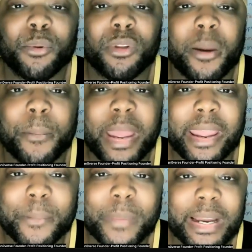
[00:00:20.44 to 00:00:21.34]
people are
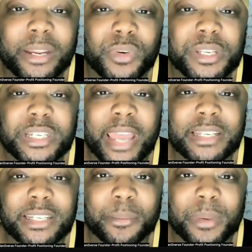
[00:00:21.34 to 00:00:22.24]
making money with
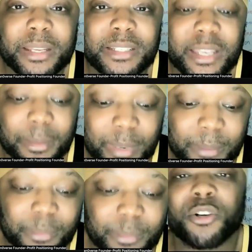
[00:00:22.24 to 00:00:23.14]
Chat GPT.
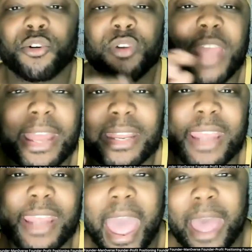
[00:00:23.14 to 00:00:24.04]
People are
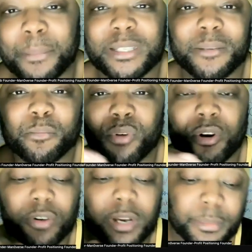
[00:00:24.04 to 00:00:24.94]
creating apps and
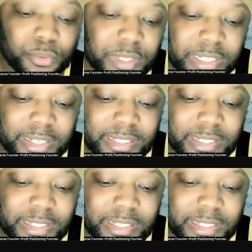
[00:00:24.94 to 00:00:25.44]
programs with